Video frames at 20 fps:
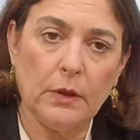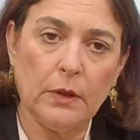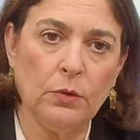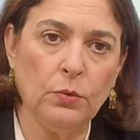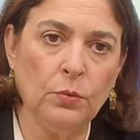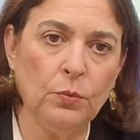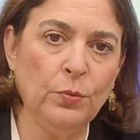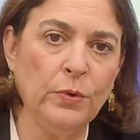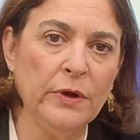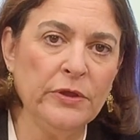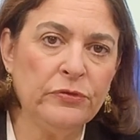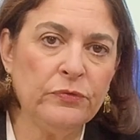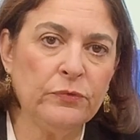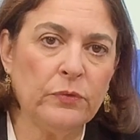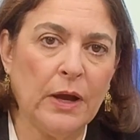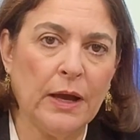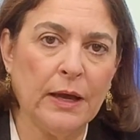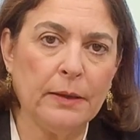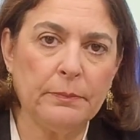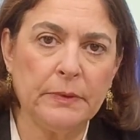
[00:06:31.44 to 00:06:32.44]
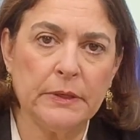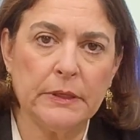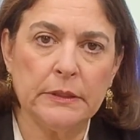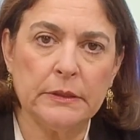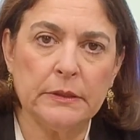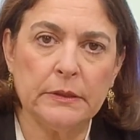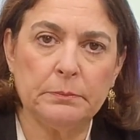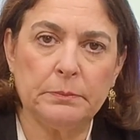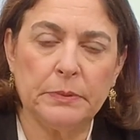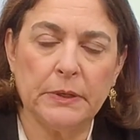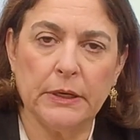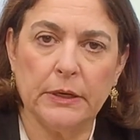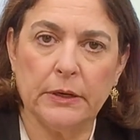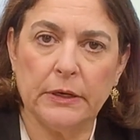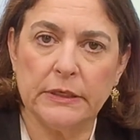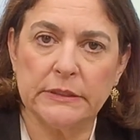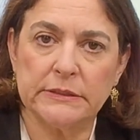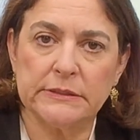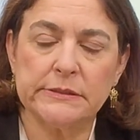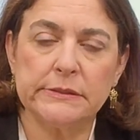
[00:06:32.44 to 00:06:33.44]
with Rabin and
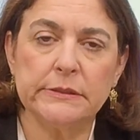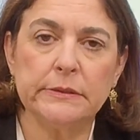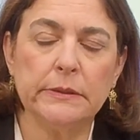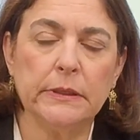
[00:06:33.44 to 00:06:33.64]
Peres,